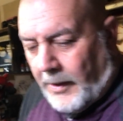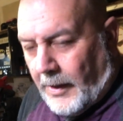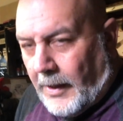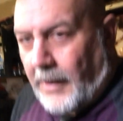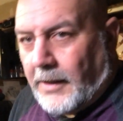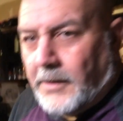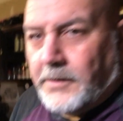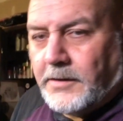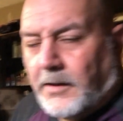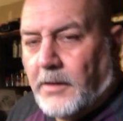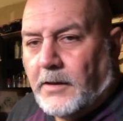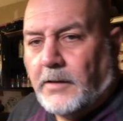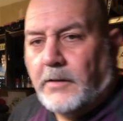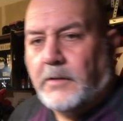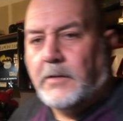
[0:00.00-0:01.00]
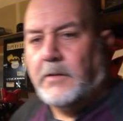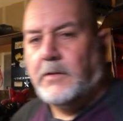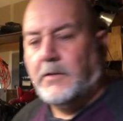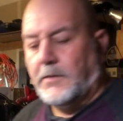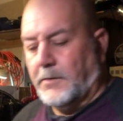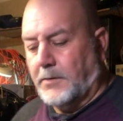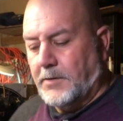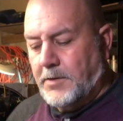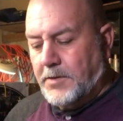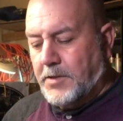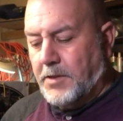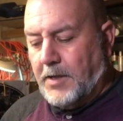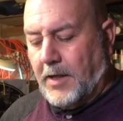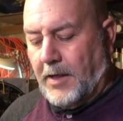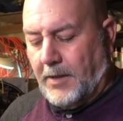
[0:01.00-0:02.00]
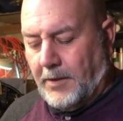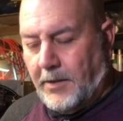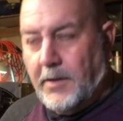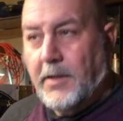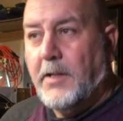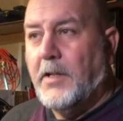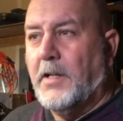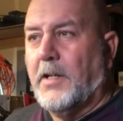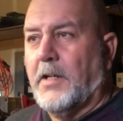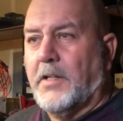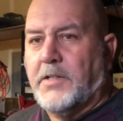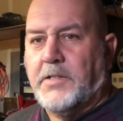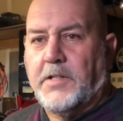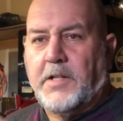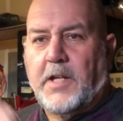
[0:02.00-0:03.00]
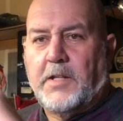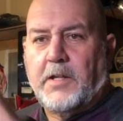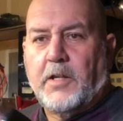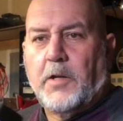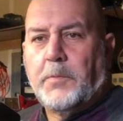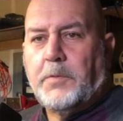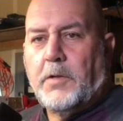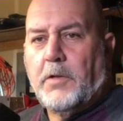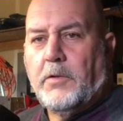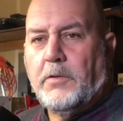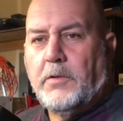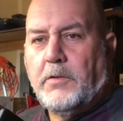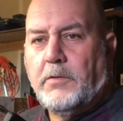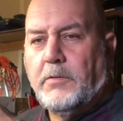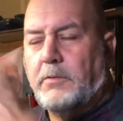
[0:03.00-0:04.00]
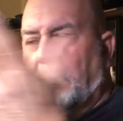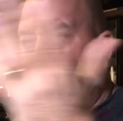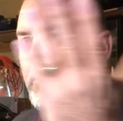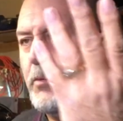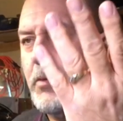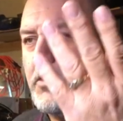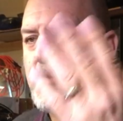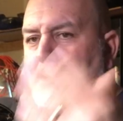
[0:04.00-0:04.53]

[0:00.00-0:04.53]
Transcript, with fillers: And uh, so yeah, so yeah, the GoPro works